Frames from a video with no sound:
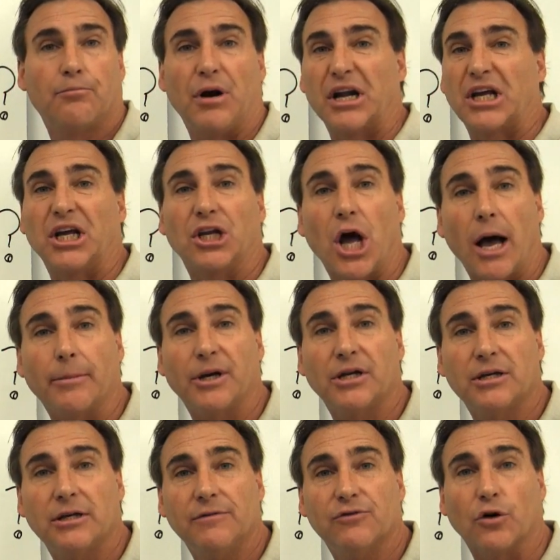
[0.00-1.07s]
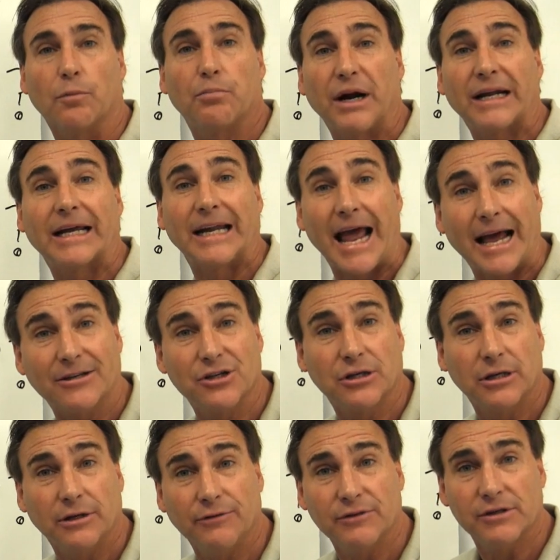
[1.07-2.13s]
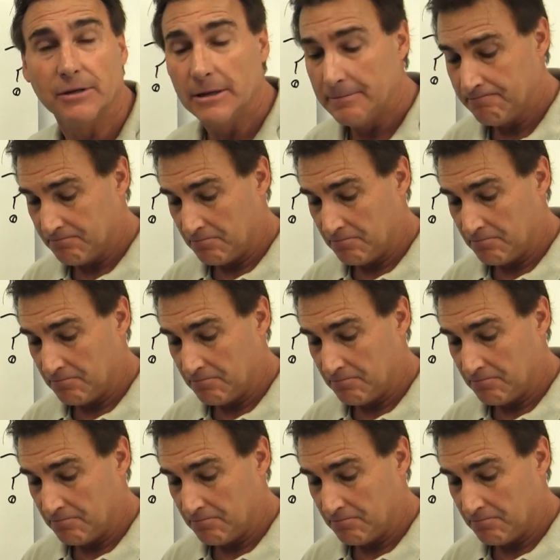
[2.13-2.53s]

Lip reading: predicate nominatives, or predicate adjectives?